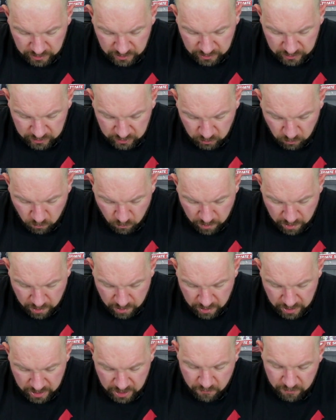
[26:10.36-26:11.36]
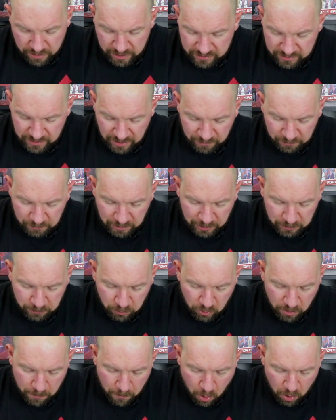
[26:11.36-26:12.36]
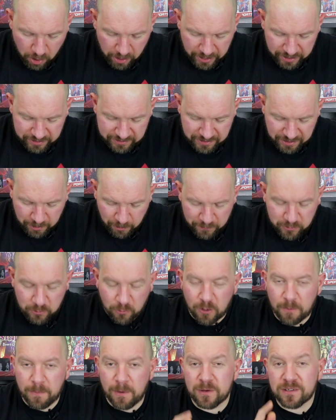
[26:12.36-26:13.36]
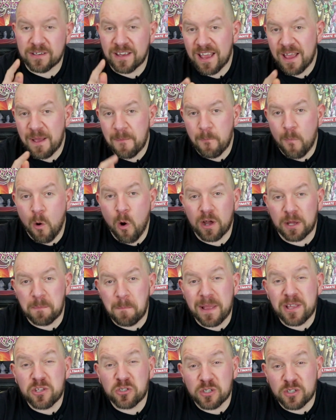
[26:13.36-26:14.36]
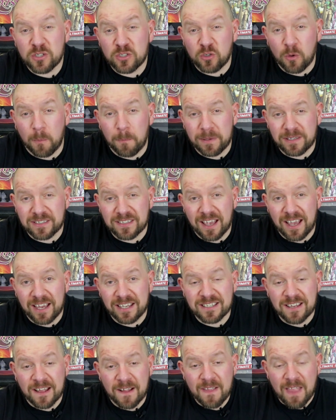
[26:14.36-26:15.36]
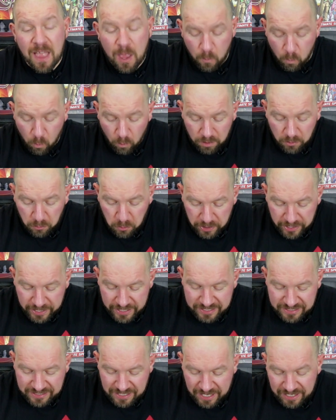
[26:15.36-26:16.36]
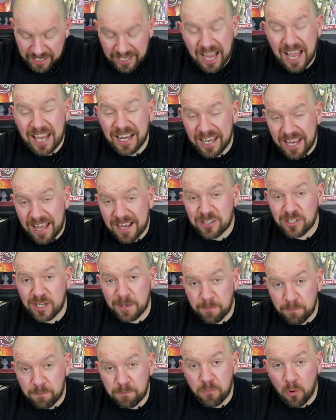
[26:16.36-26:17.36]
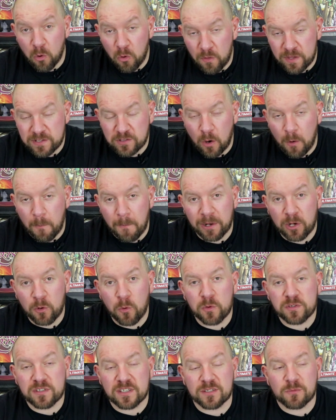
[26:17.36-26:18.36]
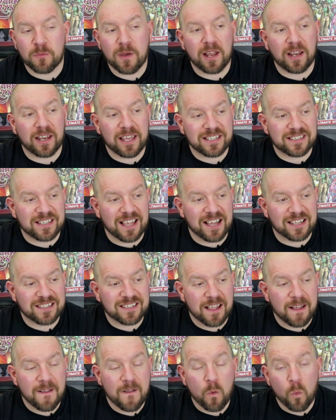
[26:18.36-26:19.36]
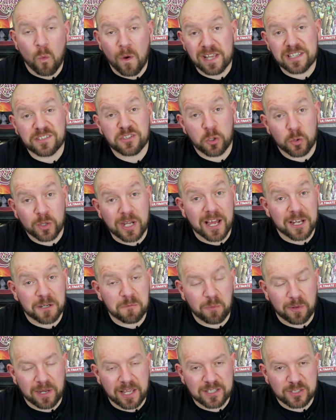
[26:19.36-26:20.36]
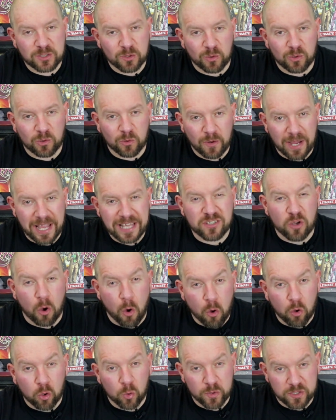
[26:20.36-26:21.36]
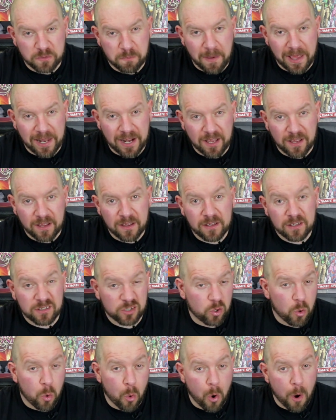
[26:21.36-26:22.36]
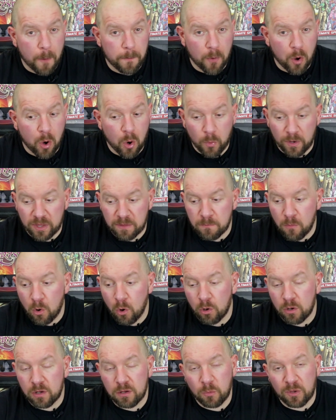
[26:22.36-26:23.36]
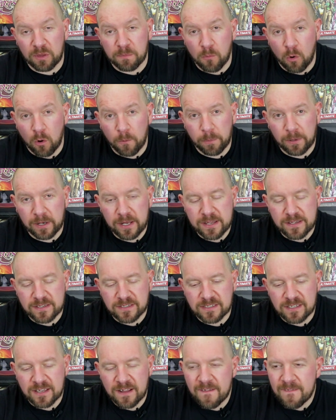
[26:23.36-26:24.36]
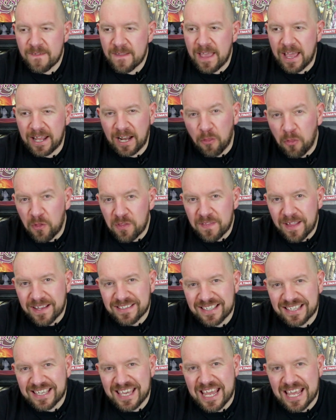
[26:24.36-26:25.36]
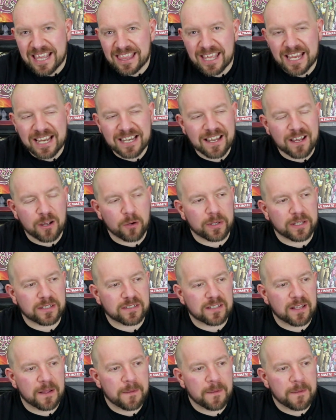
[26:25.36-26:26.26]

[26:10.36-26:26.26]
somewhere. Here it is. I'll put a mark against it now I've talked about it. Mark had mentioned Zombicide, and one thing he'd said, and I actually put this on my notes as well, is that whilst you can play solo, it's always better co-op or with more players. And I think that's the key thing now is